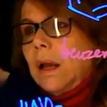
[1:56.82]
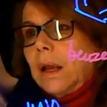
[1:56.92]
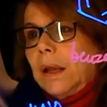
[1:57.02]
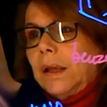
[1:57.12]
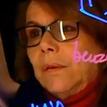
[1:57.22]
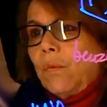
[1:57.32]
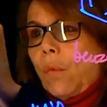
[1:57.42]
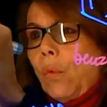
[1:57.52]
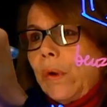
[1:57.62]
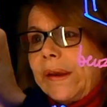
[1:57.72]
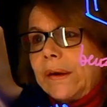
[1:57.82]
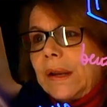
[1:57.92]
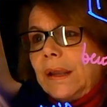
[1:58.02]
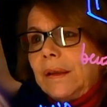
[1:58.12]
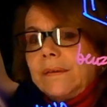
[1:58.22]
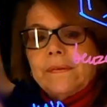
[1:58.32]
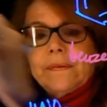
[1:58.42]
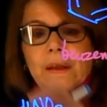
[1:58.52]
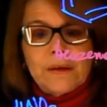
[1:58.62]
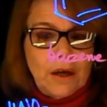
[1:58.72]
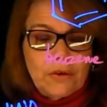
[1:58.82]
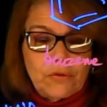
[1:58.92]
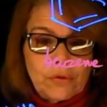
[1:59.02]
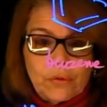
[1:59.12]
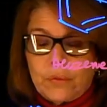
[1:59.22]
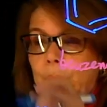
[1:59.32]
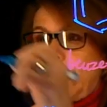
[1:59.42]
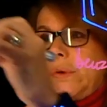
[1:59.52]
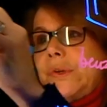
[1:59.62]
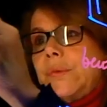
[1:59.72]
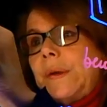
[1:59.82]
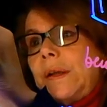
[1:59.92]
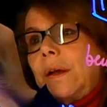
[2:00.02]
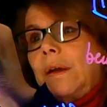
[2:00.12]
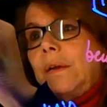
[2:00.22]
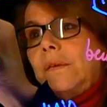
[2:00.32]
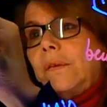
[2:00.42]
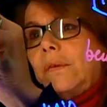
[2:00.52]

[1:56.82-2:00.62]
and where is the nitrogen group going to be? So